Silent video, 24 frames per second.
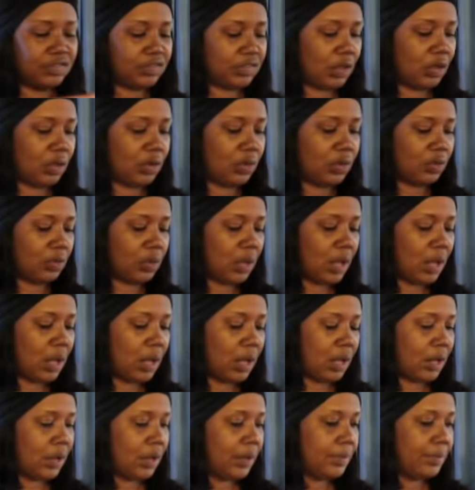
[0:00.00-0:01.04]
So,
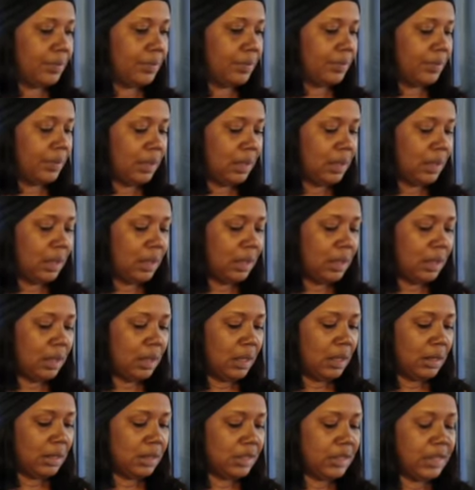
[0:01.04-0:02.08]
um,
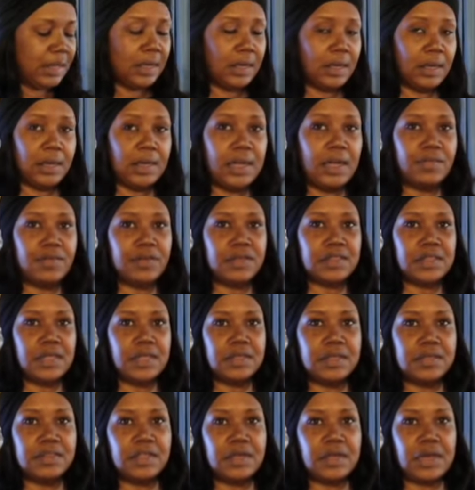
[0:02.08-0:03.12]
yeah,
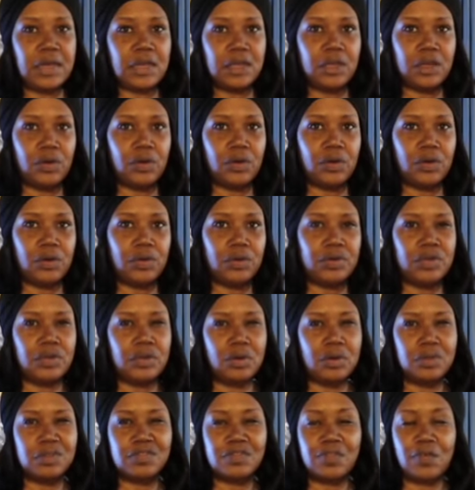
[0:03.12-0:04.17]
everything that I learned, you
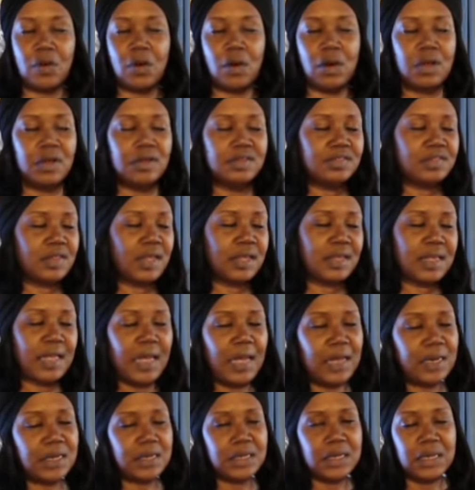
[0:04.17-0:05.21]
know, as far as like
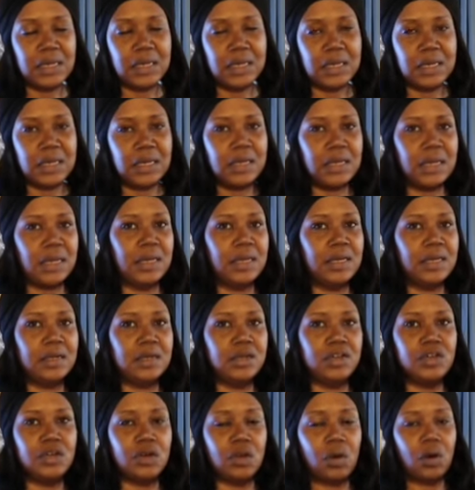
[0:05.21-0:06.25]
editing
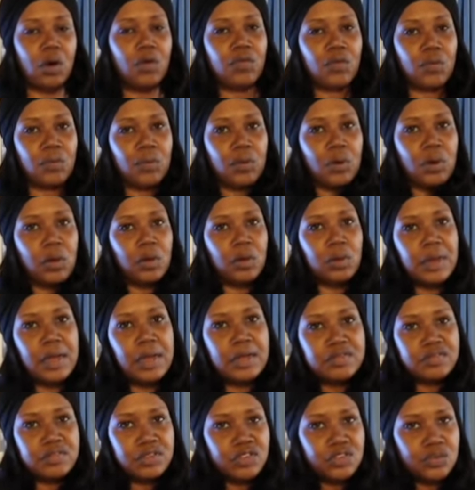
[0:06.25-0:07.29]
and, you know, overall
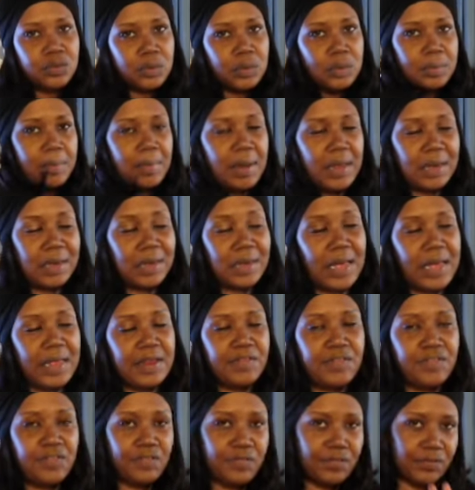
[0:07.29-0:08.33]
has to do with my
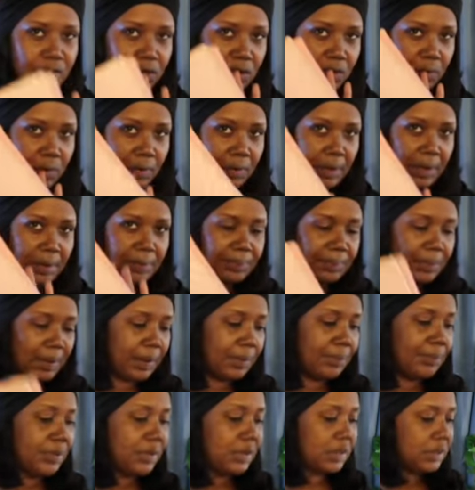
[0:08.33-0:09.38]
life. You know, I,
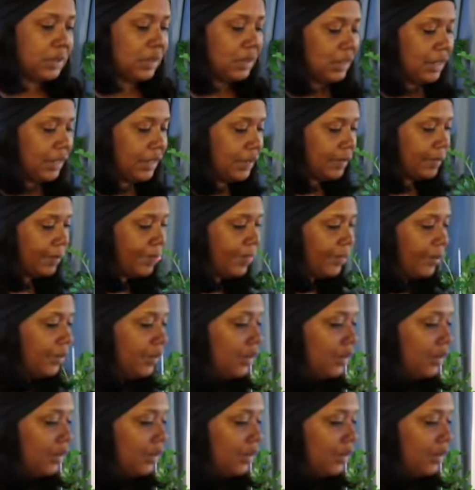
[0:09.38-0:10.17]
I put it in here.